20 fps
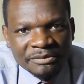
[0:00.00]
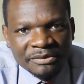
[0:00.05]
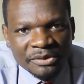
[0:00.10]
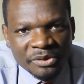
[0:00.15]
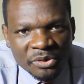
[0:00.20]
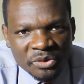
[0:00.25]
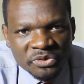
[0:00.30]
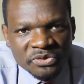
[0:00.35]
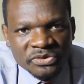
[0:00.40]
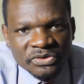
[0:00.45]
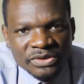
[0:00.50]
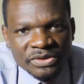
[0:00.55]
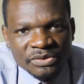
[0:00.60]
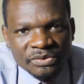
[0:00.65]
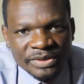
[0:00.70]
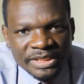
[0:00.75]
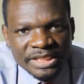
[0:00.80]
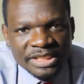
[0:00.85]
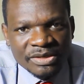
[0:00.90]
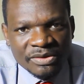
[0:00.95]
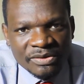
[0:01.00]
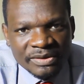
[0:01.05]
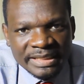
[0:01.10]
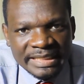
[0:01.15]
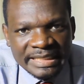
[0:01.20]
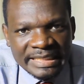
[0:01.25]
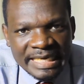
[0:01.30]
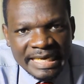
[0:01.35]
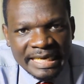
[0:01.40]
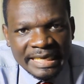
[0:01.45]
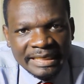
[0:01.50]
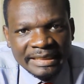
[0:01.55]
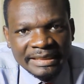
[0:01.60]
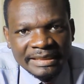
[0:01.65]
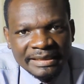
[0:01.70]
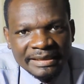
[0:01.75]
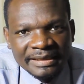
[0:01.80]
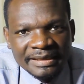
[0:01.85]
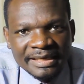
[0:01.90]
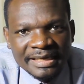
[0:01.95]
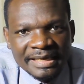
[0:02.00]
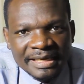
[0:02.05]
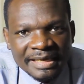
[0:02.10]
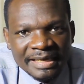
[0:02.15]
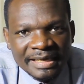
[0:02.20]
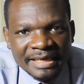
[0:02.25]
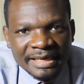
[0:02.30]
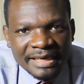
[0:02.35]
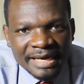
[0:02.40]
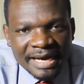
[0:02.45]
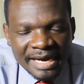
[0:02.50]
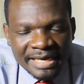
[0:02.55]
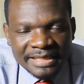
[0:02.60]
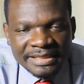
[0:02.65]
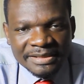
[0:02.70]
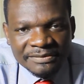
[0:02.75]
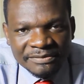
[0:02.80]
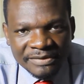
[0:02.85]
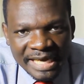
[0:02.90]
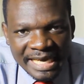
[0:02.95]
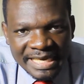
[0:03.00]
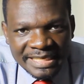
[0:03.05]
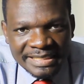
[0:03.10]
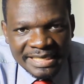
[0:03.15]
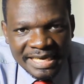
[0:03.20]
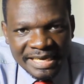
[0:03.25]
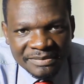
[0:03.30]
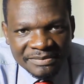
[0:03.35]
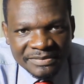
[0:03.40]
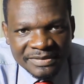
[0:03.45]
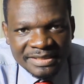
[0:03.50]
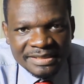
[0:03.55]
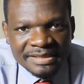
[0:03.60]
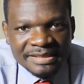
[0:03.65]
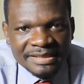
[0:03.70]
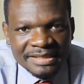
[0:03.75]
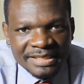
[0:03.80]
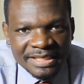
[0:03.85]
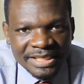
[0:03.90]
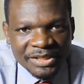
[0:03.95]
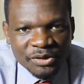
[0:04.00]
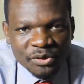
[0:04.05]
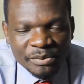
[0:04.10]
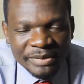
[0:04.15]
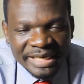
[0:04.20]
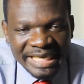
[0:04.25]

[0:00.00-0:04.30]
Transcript: Those which contain active enzymes, it will be